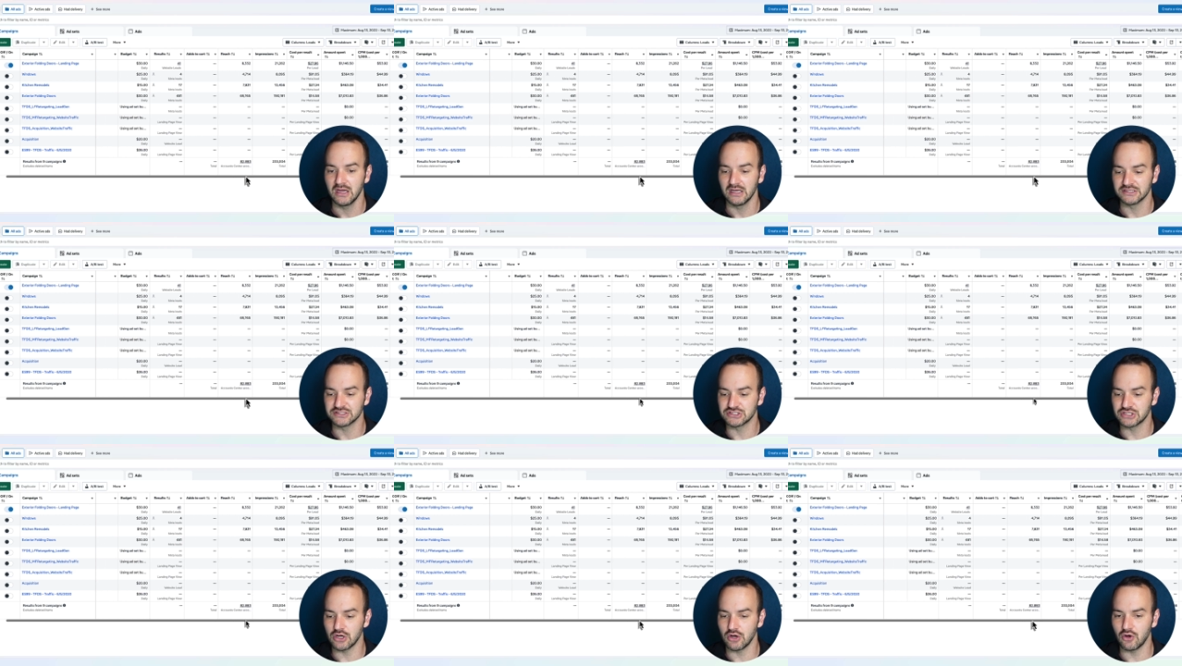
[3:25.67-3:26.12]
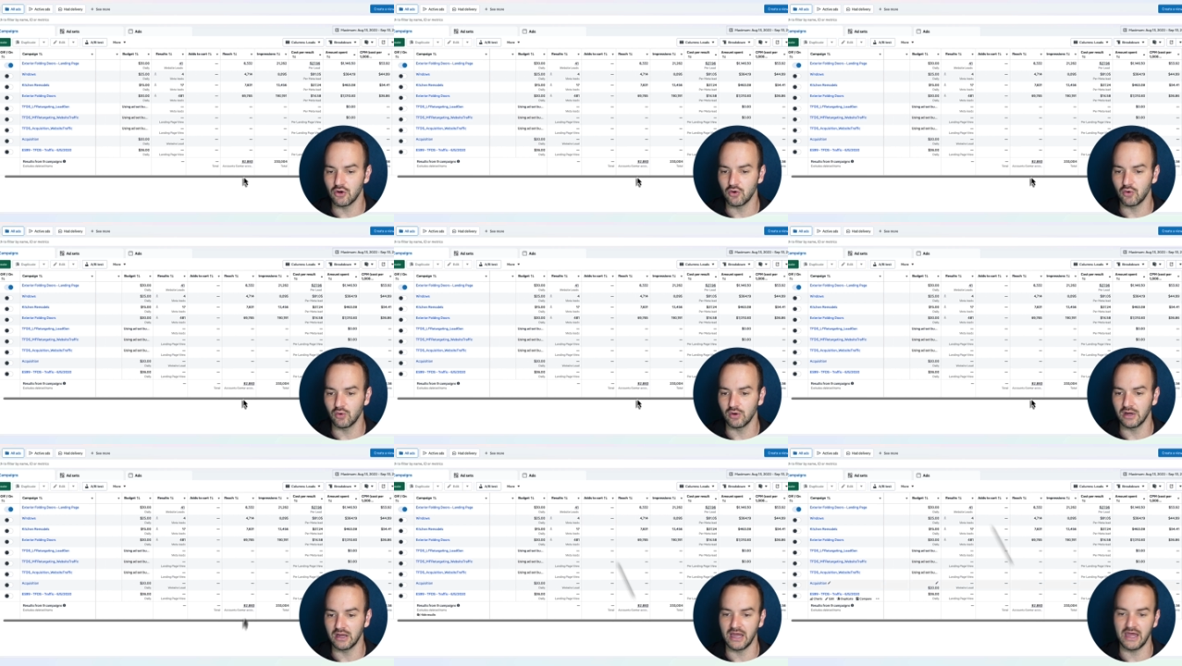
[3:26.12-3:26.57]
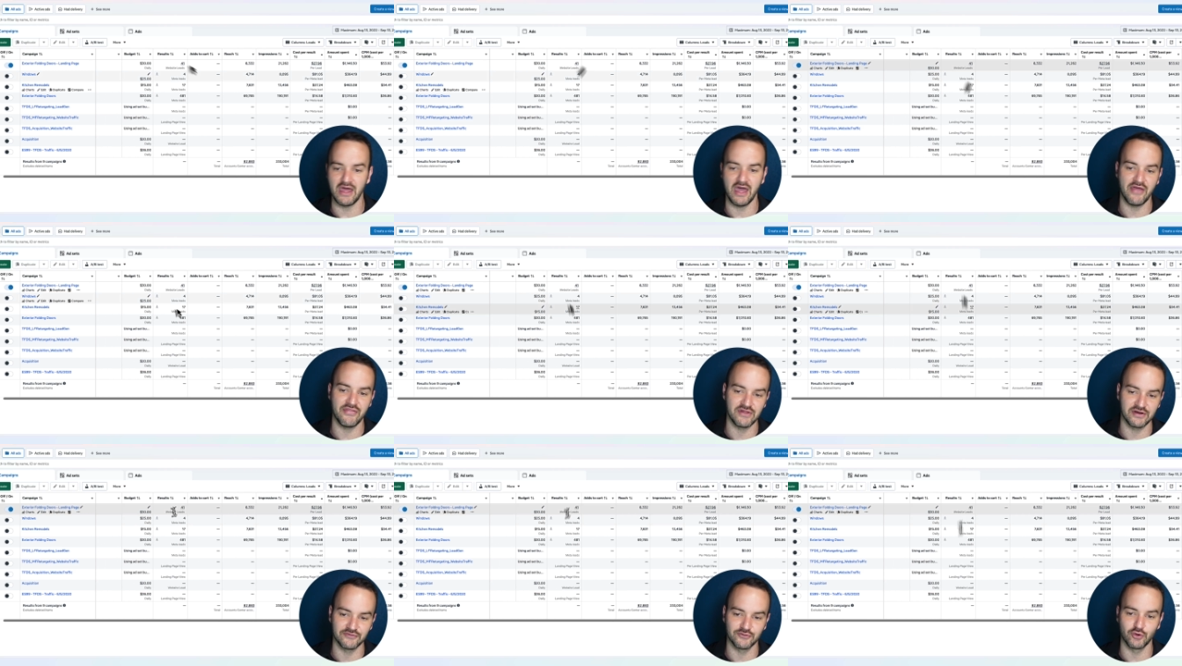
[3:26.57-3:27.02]
So,
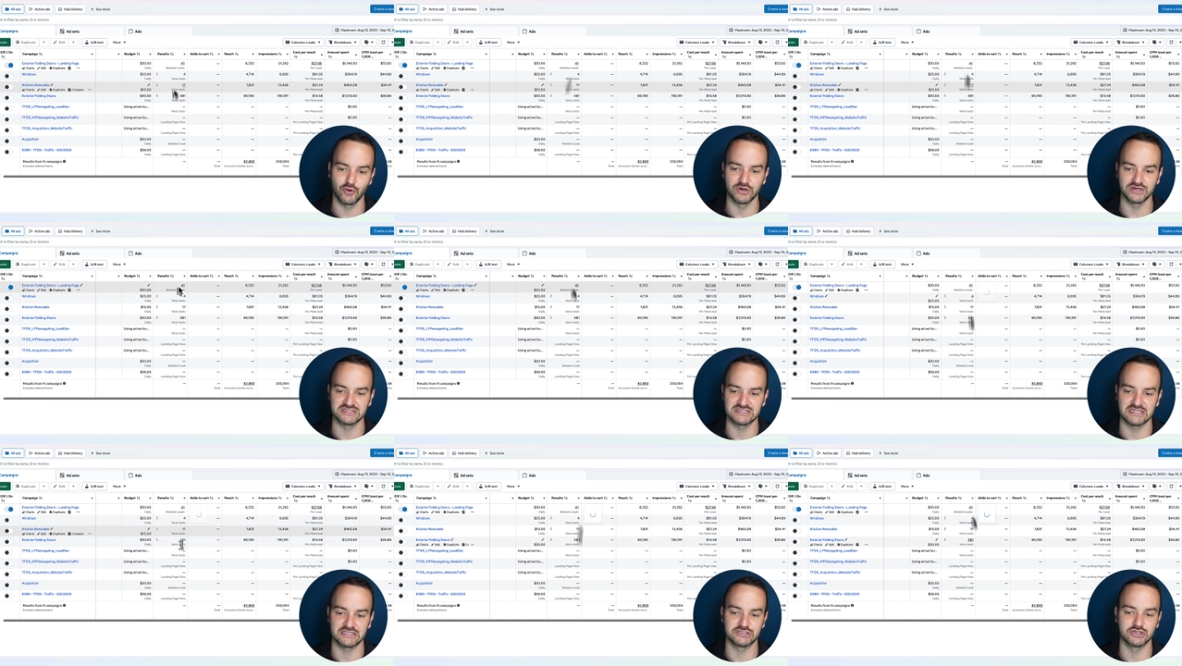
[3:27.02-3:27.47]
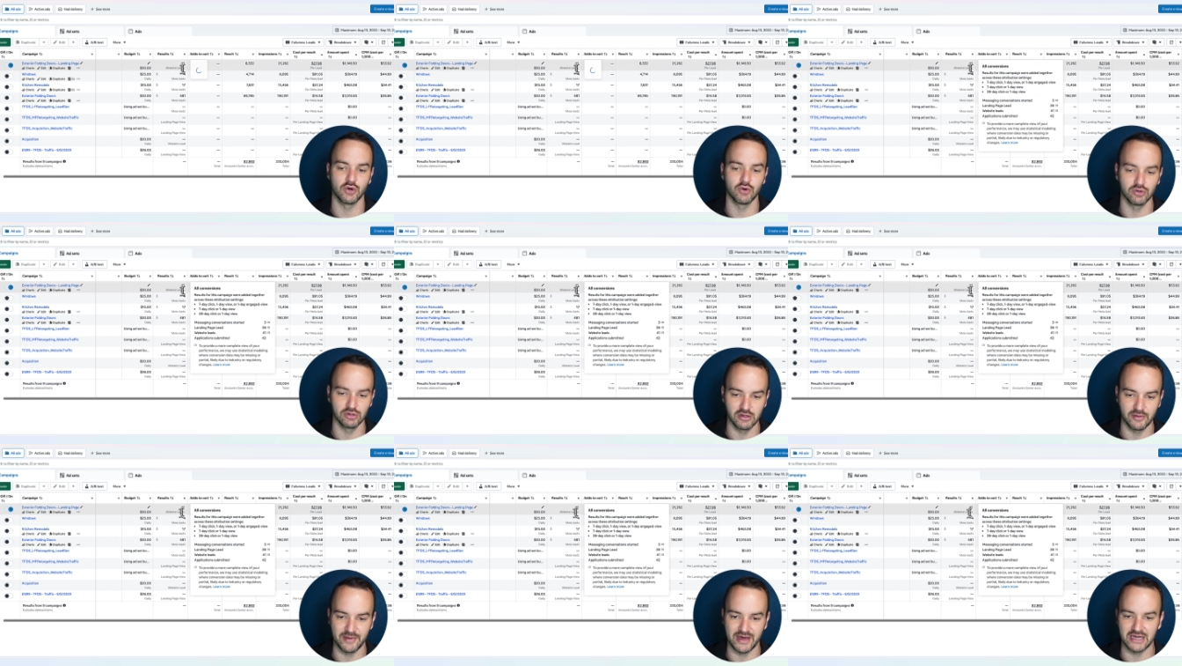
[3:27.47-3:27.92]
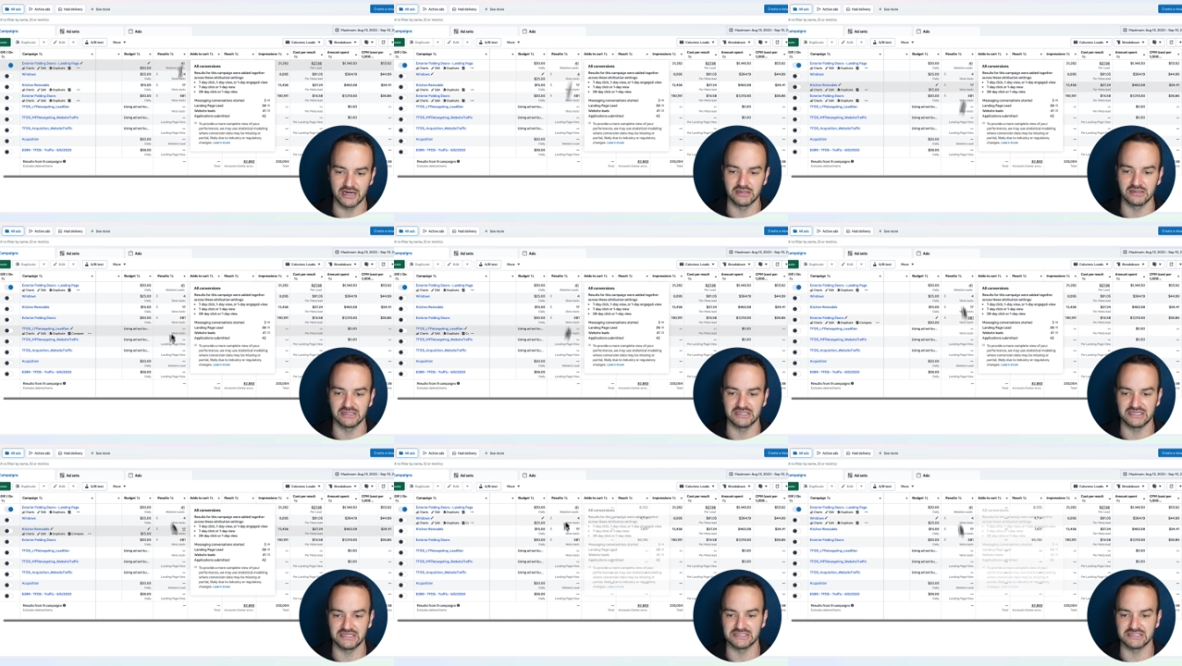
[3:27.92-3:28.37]
and then of course, total amount of
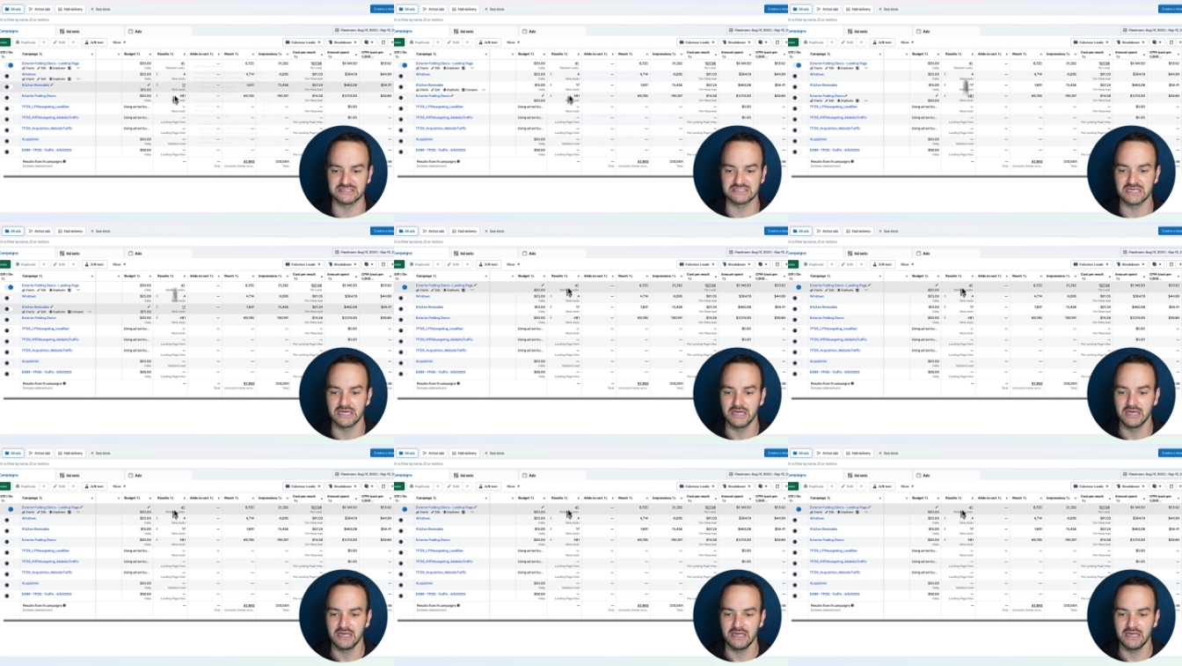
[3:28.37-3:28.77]
leads